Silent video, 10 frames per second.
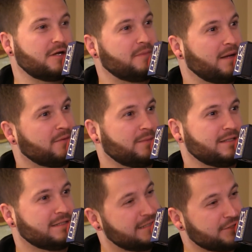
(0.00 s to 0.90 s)
a
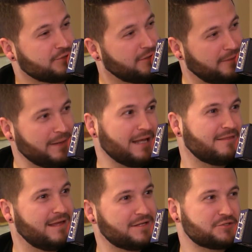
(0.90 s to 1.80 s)
peppermint essential oil
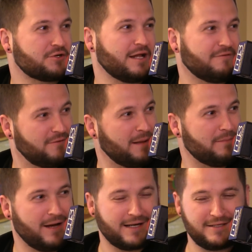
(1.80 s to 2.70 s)
bath yesterday for my
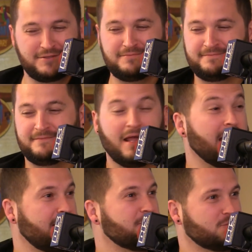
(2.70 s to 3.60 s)
body,
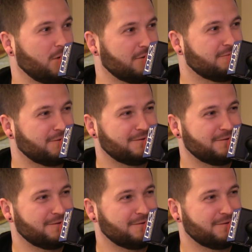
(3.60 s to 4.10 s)
and it was wonderful.